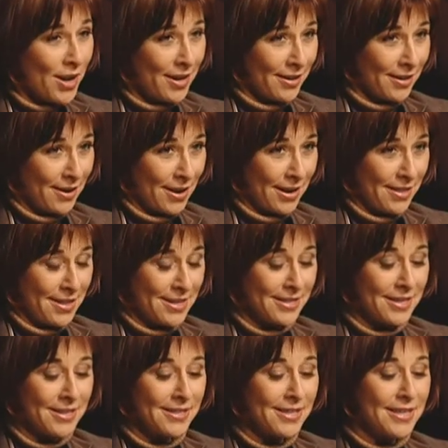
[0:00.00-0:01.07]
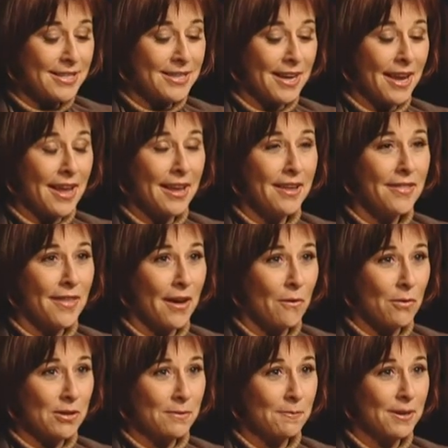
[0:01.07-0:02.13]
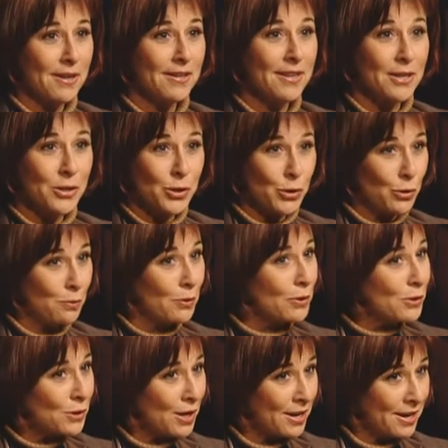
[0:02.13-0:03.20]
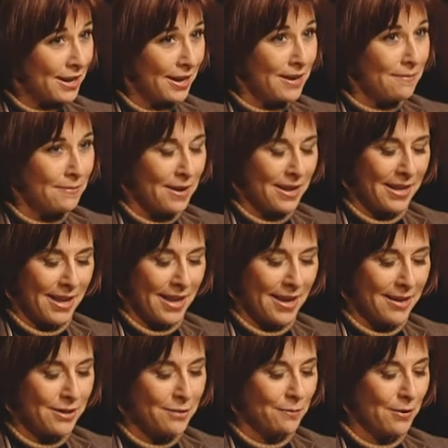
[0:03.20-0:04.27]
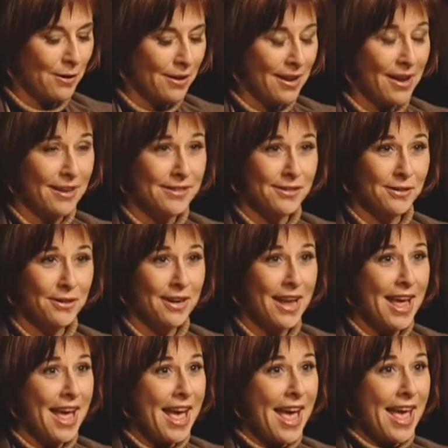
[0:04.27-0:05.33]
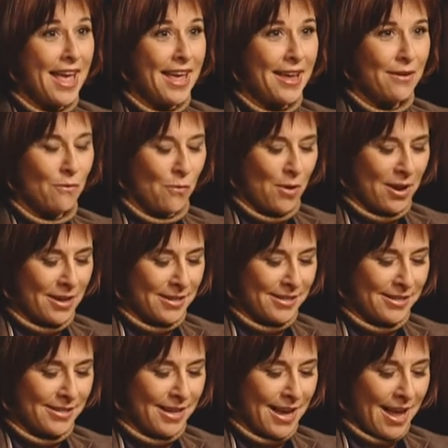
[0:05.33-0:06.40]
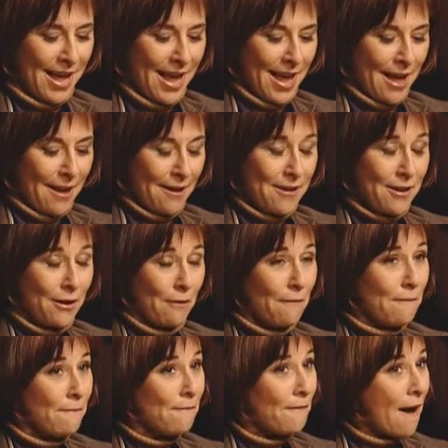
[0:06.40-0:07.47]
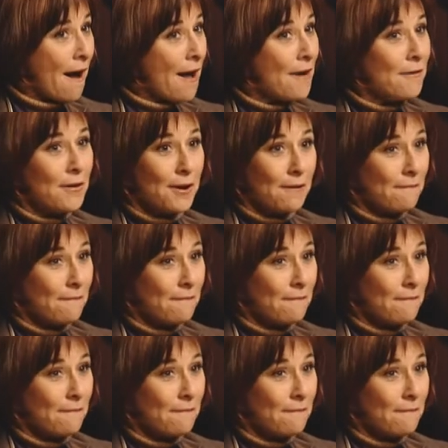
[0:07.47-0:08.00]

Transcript: a line. This is the day that was billed as Super Sunday yep. by Canada's broadcaster. It was you know, five out of